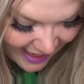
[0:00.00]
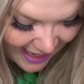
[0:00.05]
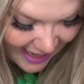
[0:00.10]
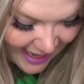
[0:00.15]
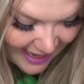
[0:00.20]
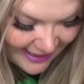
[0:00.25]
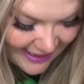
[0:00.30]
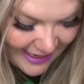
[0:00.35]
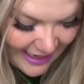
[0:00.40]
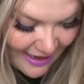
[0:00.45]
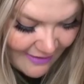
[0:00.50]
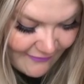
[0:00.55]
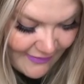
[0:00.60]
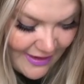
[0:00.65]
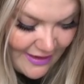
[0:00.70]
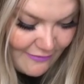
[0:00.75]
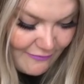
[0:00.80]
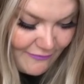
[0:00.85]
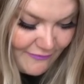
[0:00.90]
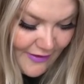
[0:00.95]
I have
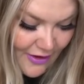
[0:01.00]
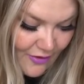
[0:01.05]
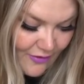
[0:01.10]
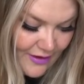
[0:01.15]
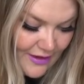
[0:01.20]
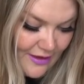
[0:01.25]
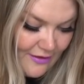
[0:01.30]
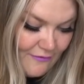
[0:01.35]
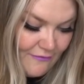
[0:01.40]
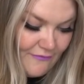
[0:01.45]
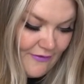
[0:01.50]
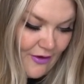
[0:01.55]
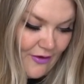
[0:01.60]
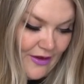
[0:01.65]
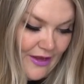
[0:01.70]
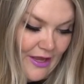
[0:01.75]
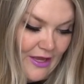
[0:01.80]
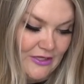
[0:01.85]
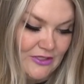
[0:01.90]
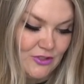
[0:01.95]
a very,
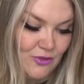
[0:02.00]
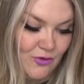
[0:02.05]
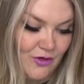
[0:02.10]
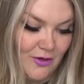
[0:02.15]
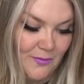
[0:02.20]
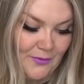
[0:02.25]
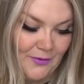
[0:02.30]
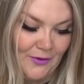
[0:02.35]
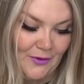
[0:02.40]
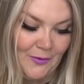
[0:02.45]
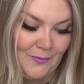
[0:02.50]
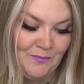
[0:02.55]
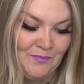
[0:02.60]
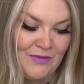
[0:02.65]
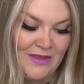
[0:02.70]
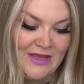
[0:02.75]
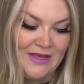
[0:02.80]
very adorable